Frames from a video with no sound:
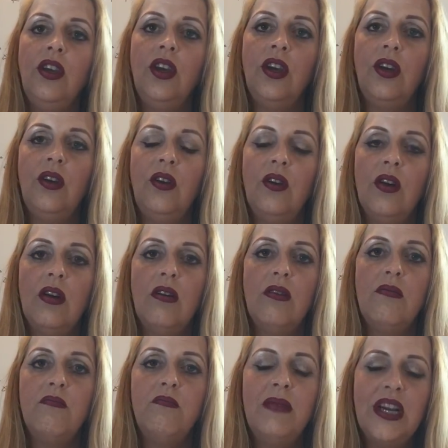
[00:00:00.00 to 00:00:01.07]
You
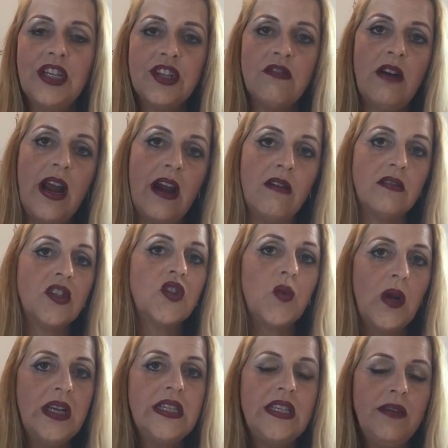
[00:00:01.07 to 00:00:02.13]
measure out
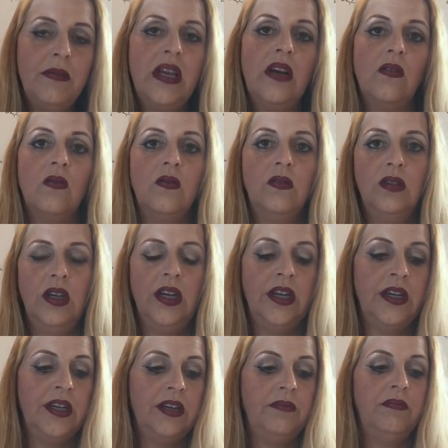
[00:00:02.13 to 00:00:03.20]
20
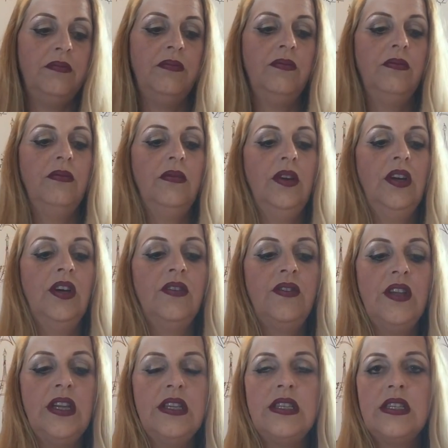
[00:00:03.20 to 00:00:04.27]
ml
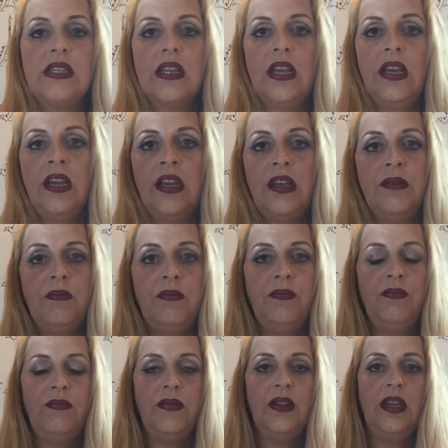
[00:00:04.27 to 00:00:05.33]
of this
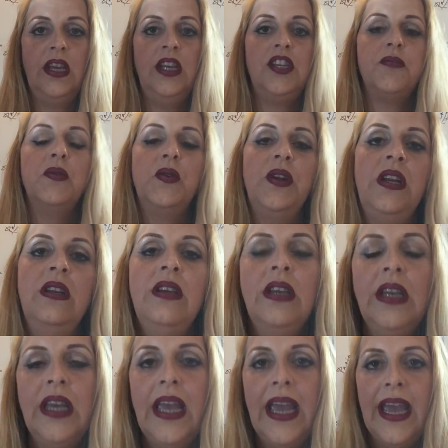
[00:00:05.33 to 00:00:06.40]
each morning,
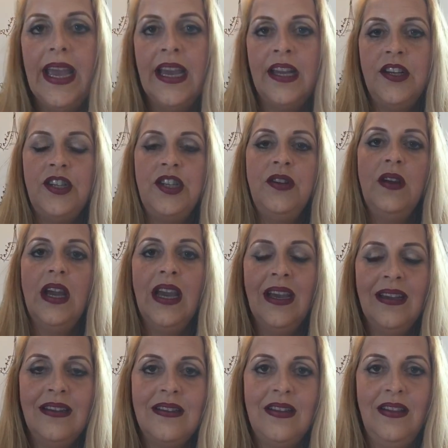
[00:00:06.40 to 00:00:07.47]
and you
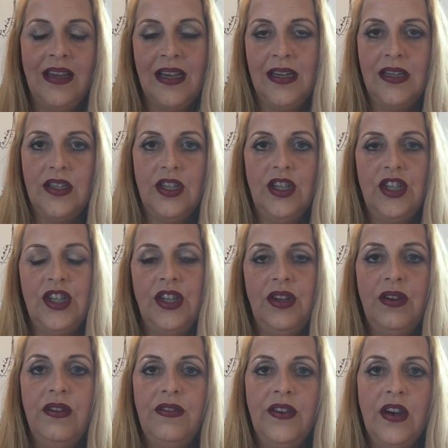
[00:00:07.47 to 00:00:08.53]
add that
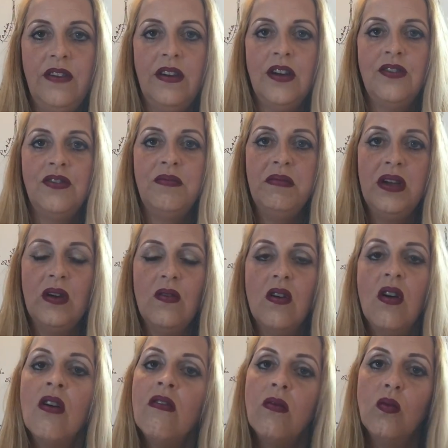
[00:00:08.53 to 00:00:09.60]
to 500
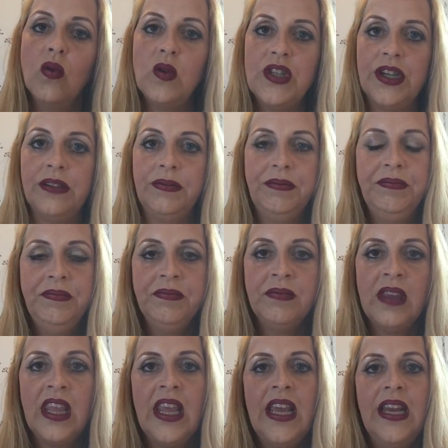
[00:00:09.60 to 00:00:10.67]
ml of water.
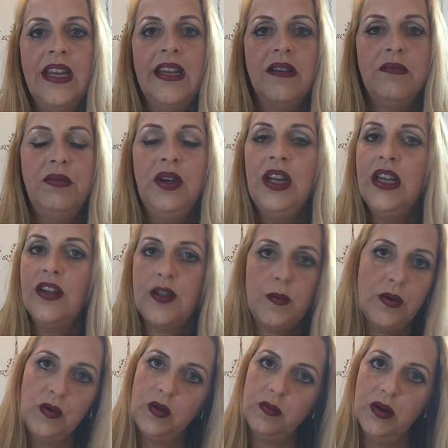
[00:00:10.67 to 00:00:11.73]
Now put it in a
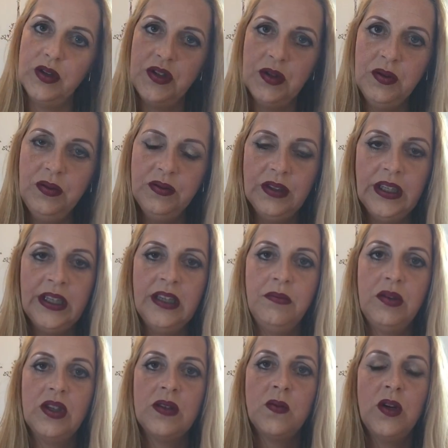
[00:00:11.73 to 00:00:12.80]
sports bottle,
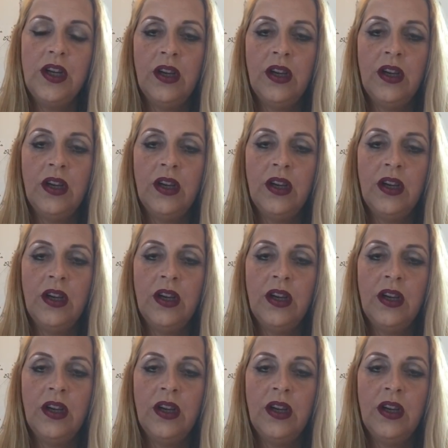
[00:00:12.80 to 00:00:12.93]
because